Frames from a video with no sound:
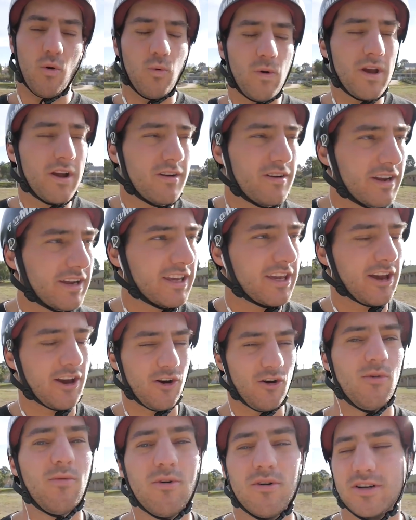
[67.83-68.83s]
we're at
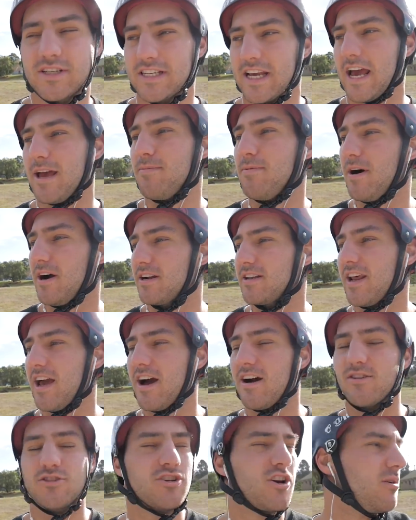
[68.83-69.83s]
Kilmore Skate Park
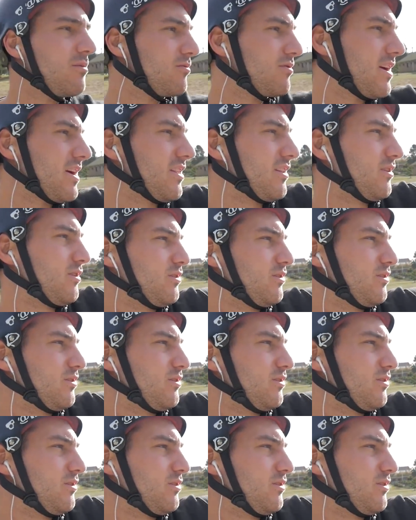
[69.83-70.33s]
now. Show them around the